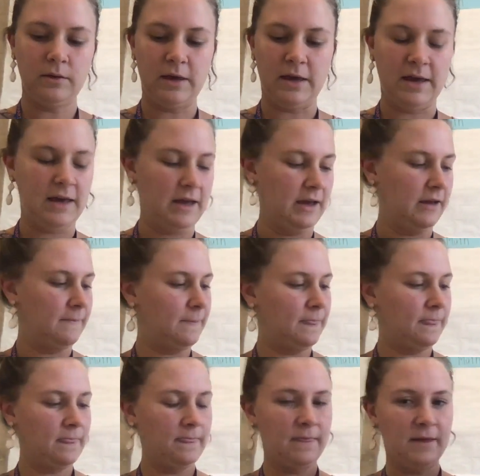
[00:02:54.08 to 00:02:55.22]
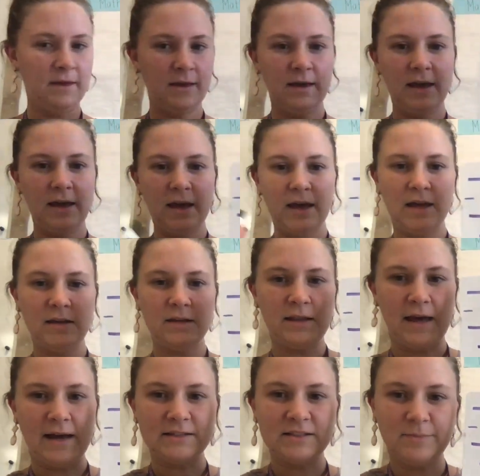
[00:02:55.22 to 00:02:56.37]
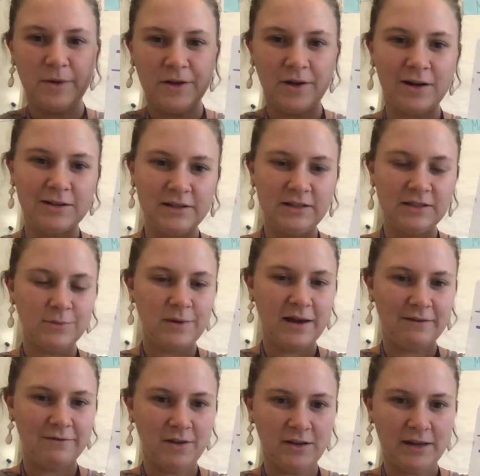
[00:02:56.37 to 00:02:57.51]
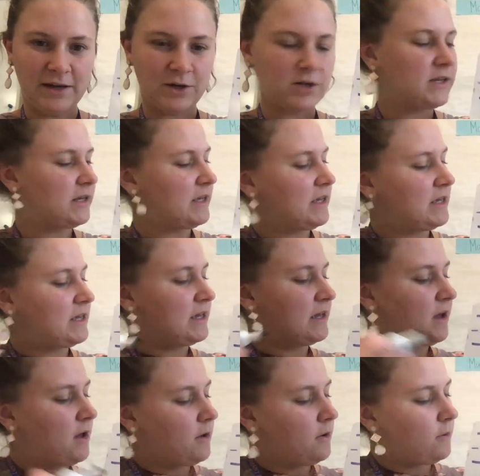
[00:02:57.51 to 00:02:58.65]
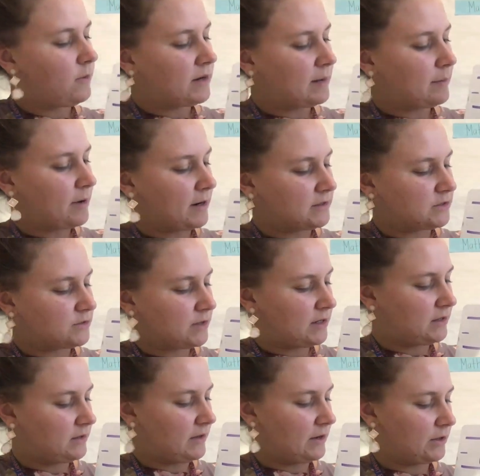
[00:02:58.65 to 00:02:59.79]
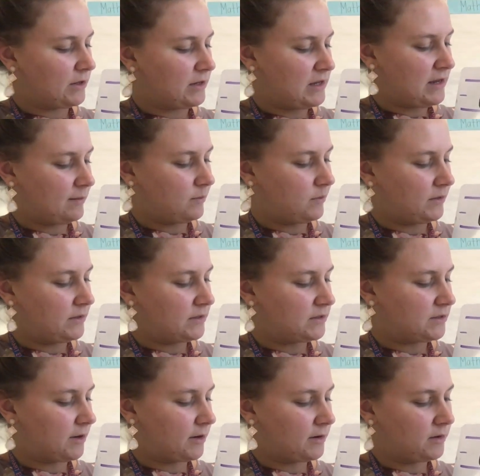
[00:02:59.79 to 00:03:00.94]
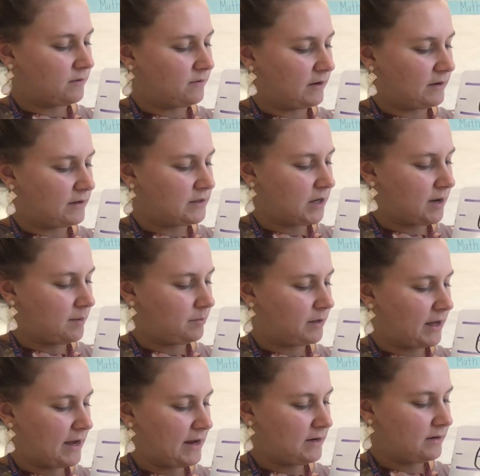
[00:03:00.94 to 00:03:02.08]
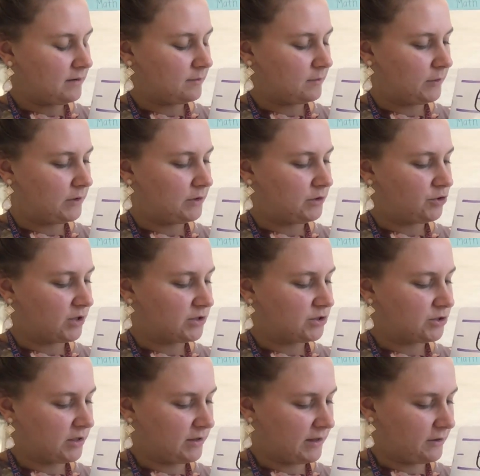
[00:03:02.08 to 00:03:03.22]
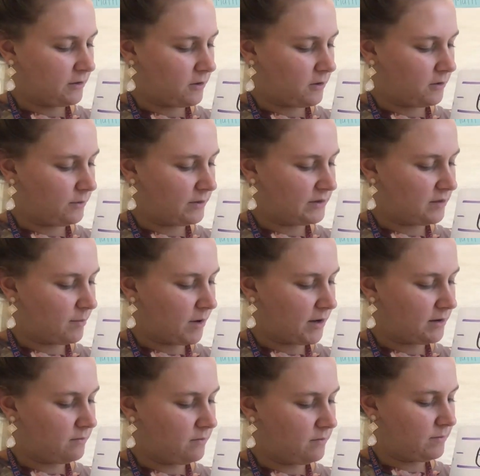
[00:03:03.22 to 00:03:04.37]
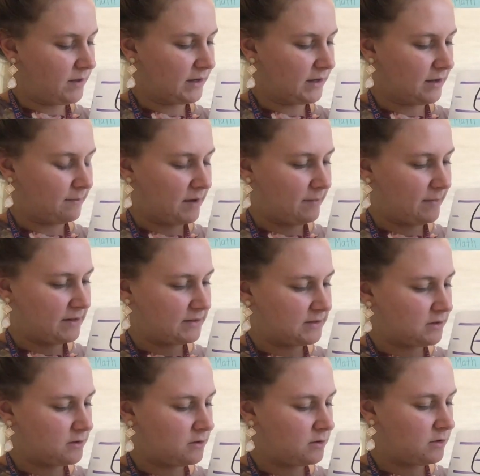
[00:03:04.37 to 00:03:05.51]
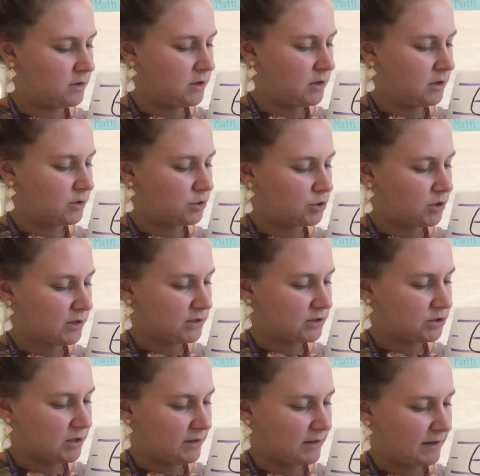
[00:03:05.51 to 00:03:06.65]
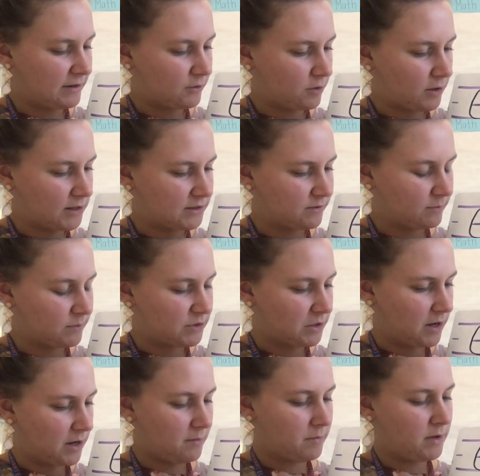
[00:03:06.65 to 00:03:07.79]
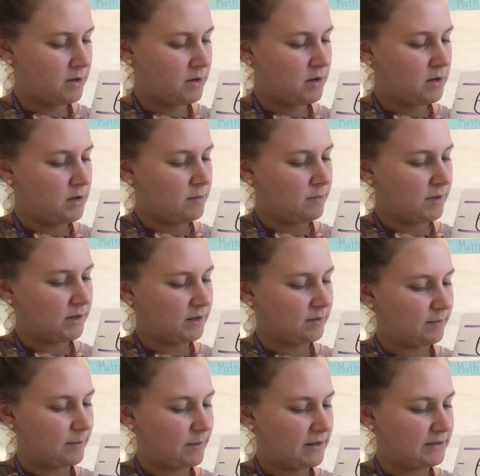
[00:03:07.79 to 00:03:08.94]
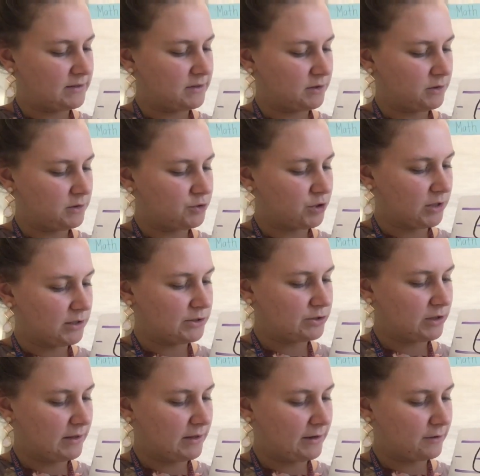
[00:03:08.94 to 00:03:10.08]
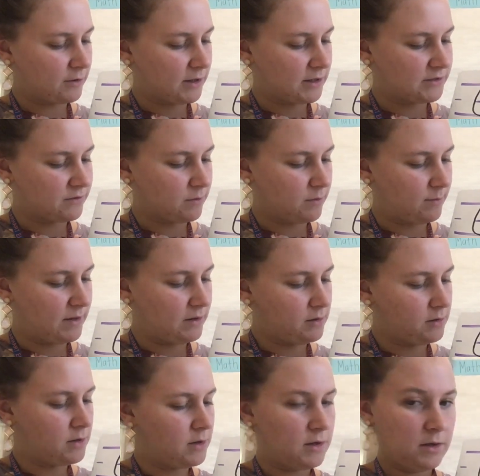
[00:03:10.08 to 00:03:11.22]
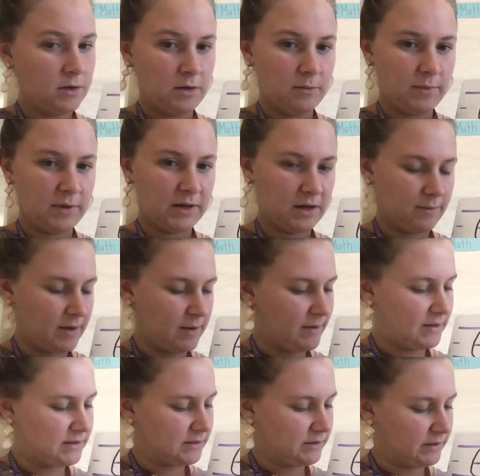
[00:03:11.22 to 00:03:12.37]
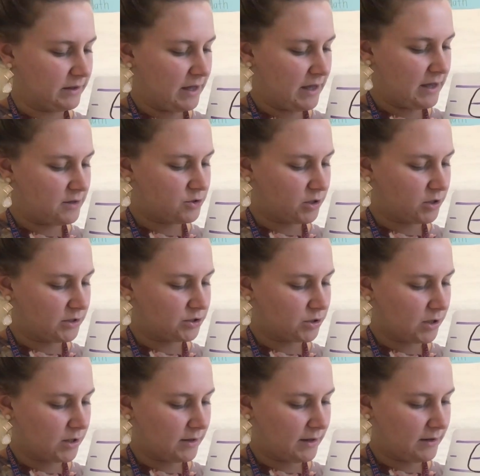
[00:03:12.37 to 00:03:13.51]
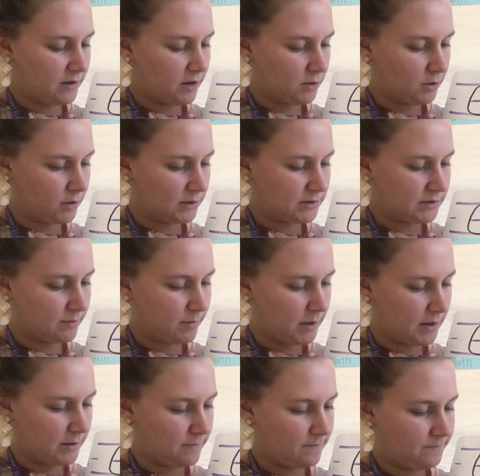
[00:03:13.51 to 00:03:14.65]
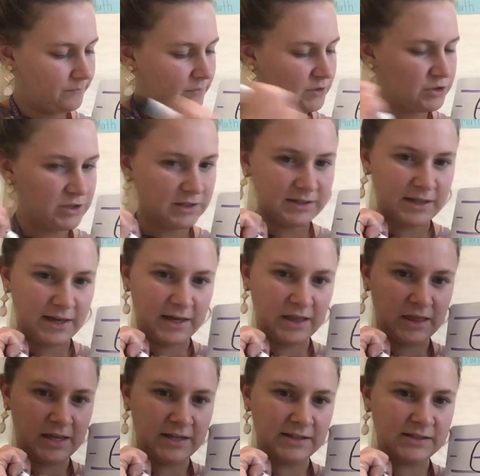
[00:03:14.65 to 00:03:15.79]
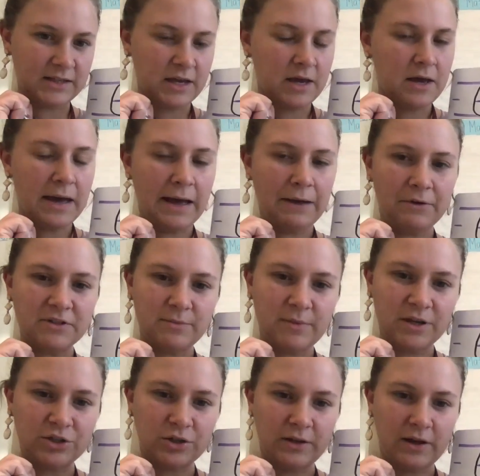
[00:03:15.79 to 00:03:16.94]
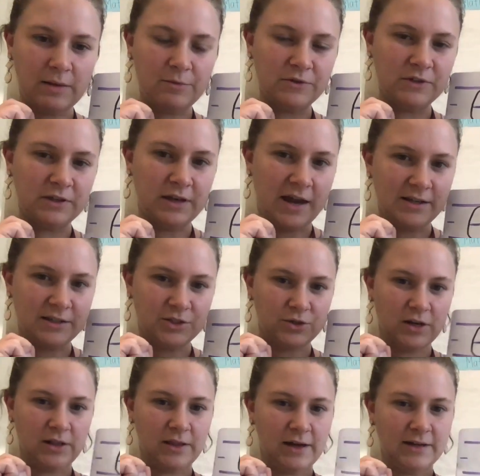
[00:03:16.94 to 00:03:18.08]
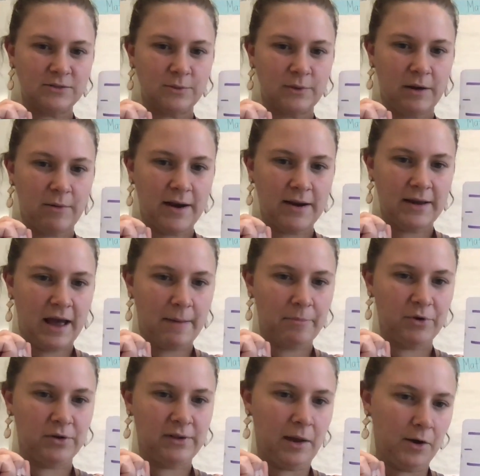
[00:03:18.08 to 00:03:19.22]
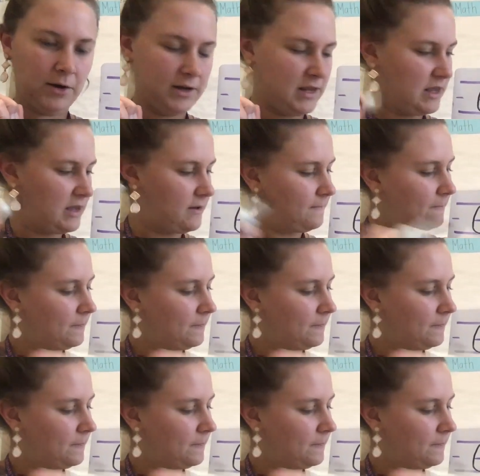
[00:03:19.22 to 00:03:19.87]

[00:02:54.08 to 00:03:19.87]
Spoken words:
Okay, and last but not least, we have the letter E. When I practice writing the letter E, I'm going to start at the very top line. I'm going to draw a straight line all the way to the bottom, pick up my pencil, draw a straight line across from the top, pick up my pencil, draw a straight line across from the middle, pick up my pencil again, draw a straight line across the bottom, just like this. I want to make sure that I'm using nice straight lines when I write a capital letter E.